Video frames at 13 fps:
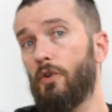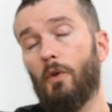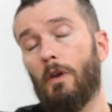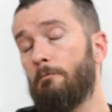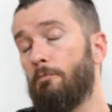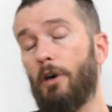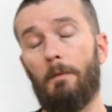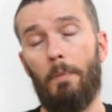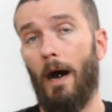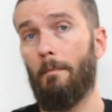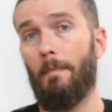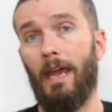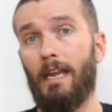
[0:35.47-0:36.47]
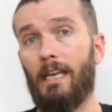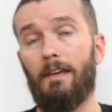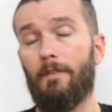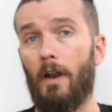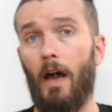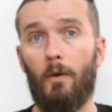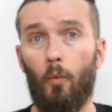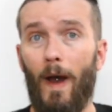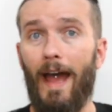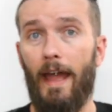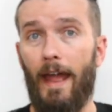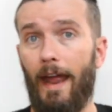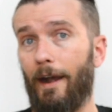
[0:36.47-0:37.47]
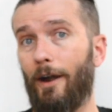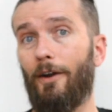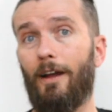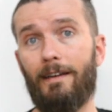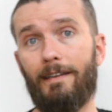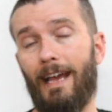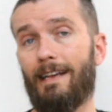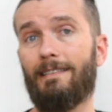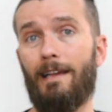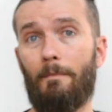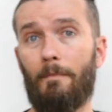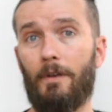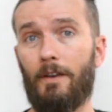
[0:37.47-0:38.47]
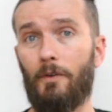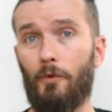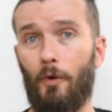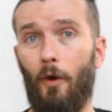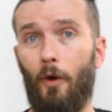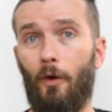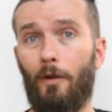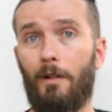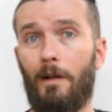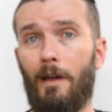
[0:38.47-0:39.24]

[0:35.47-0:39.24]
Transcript: you can put pomade even on wet hair and get some control.